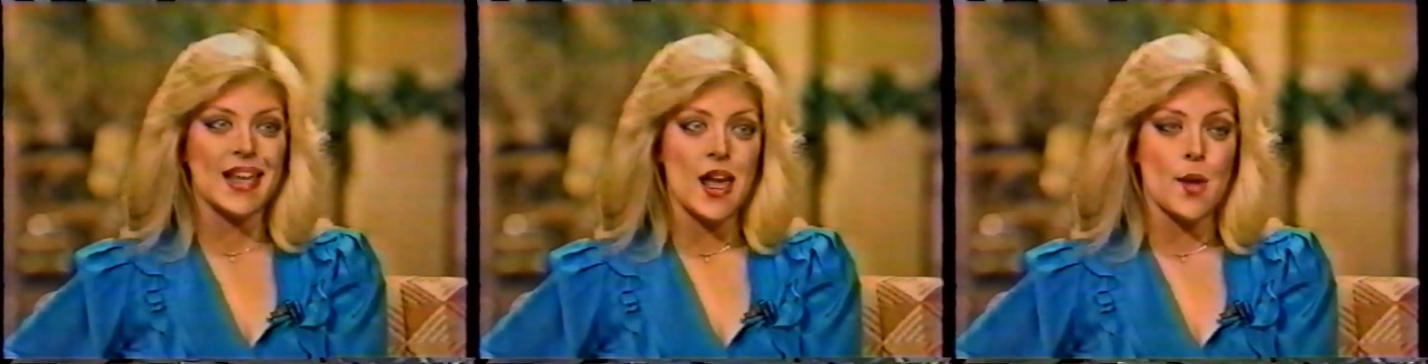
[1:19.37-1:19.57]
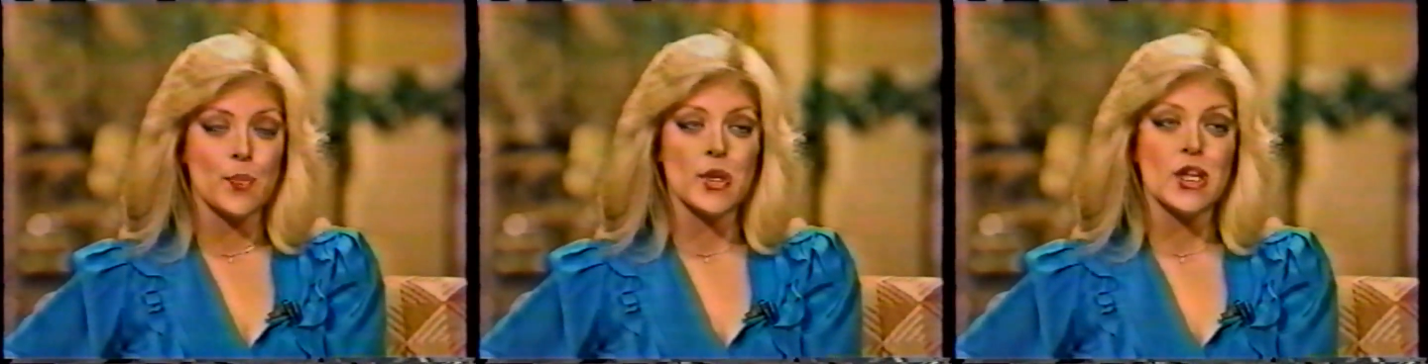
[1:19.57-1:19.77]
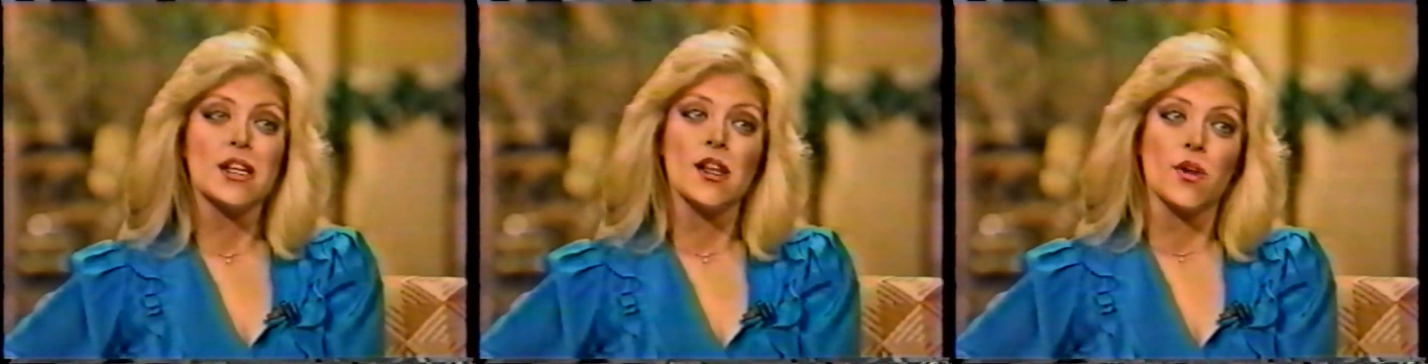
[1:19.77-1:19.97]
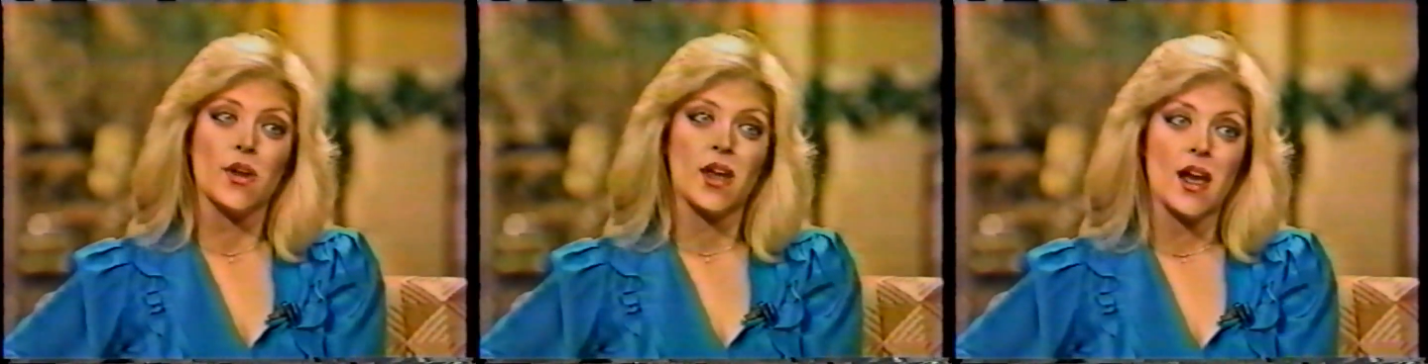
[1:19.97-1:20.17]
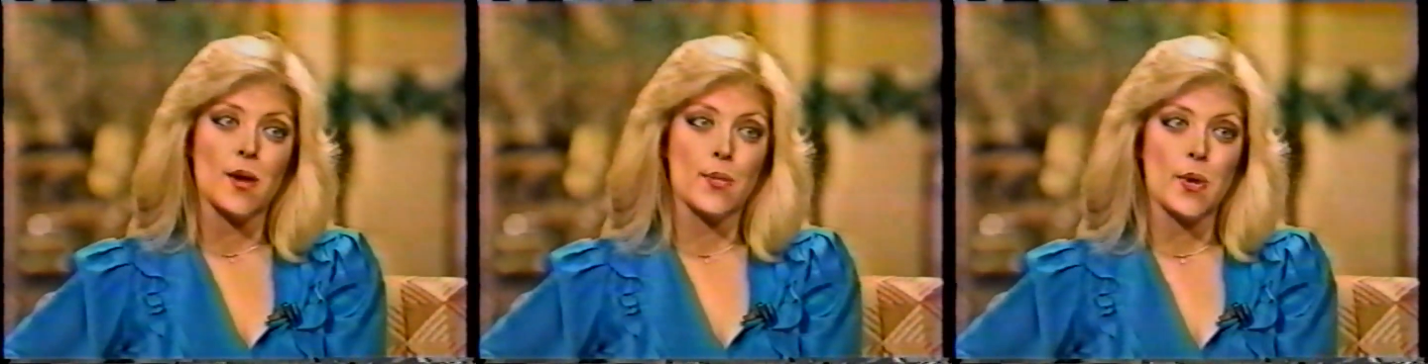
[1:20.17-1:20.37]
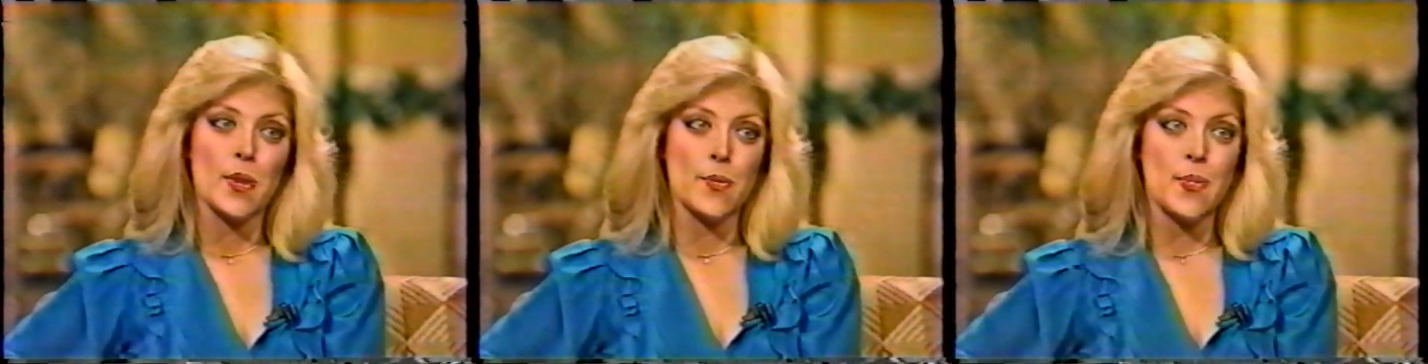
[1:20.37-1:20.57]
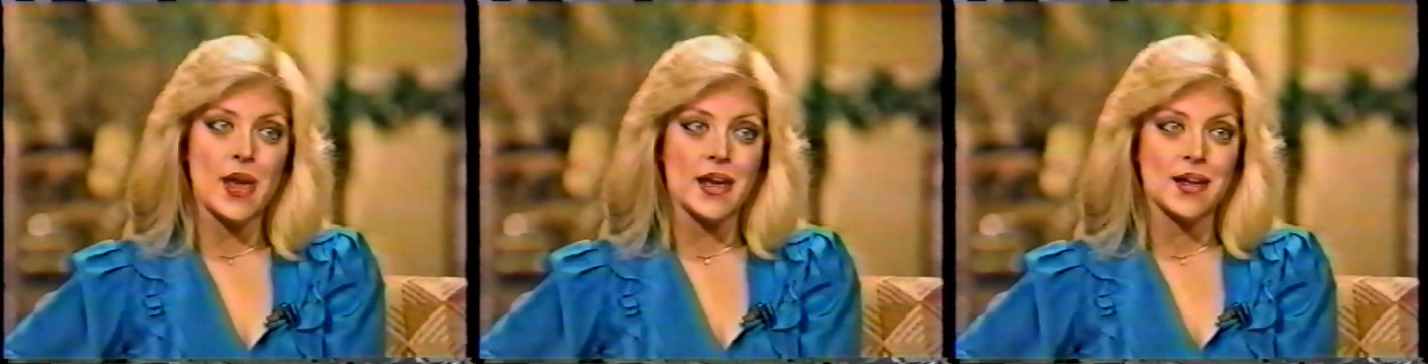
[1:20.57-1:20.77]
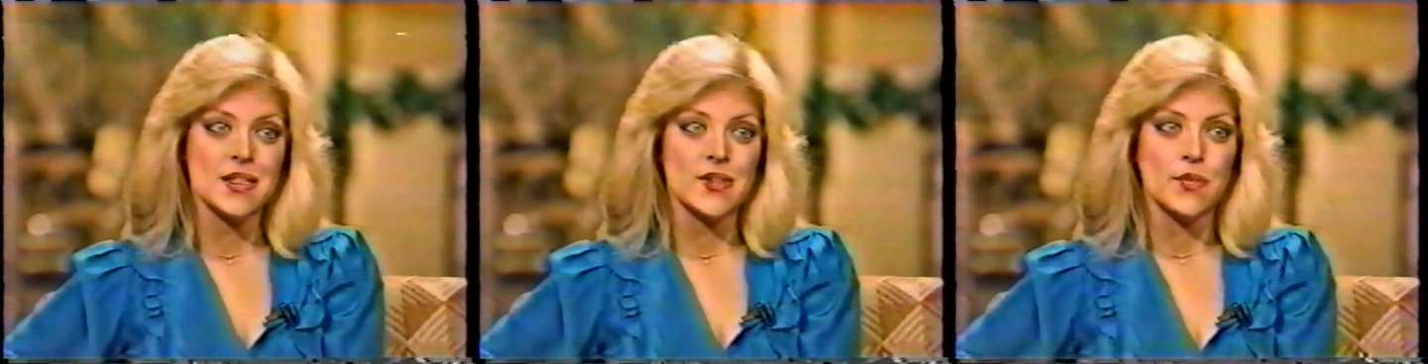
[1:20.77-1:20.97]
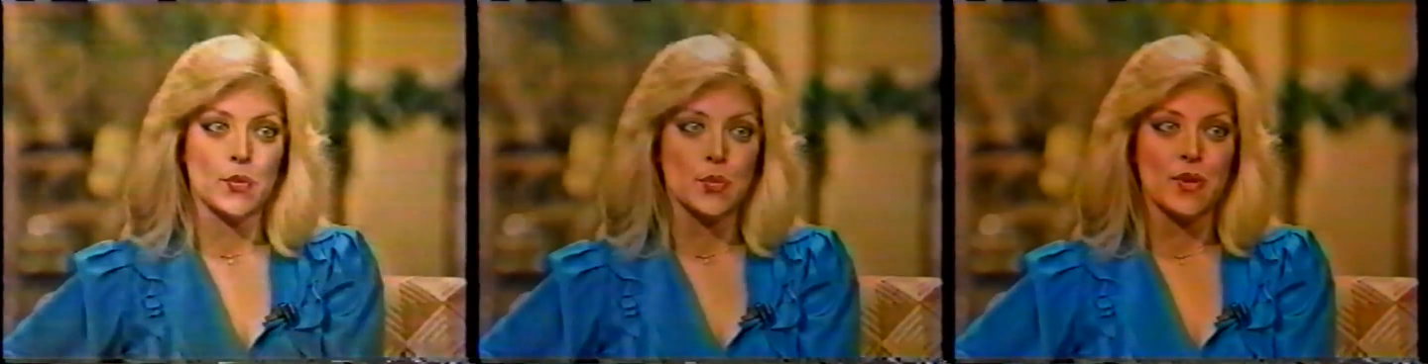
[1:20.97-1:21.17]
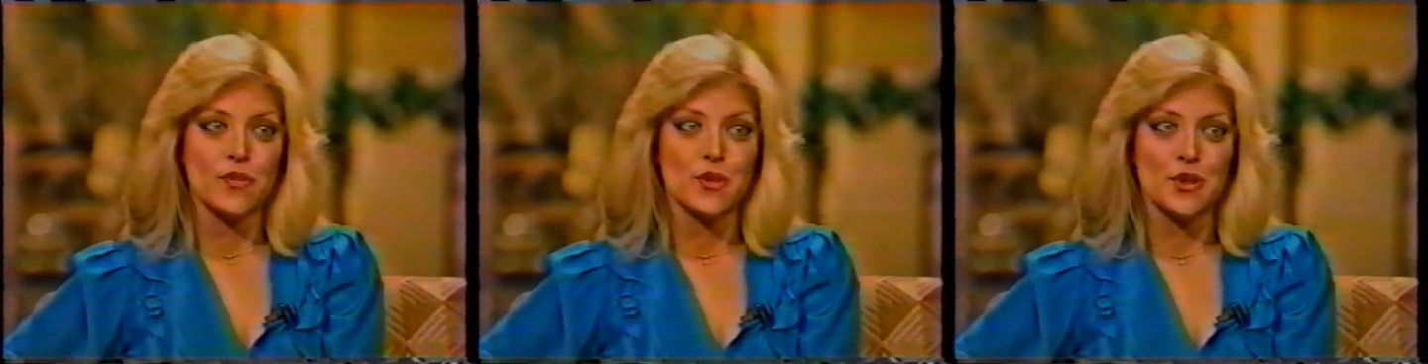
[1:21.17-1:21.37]
camp, kilo camp, on the banks of a
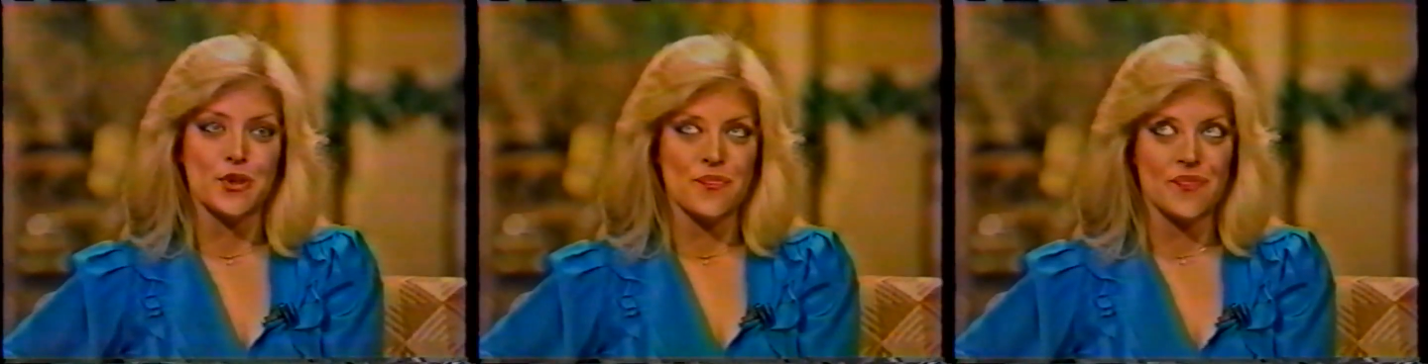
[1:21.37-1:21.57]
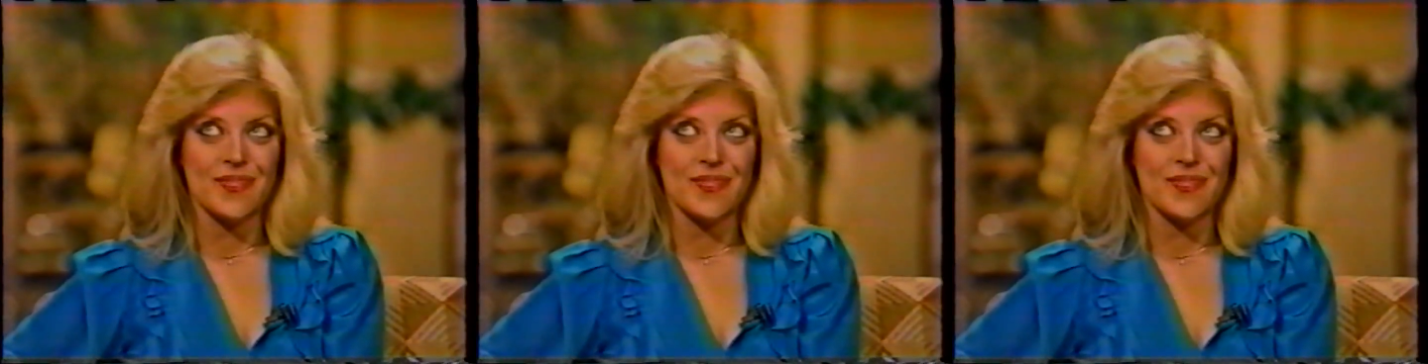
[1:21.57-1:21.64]
river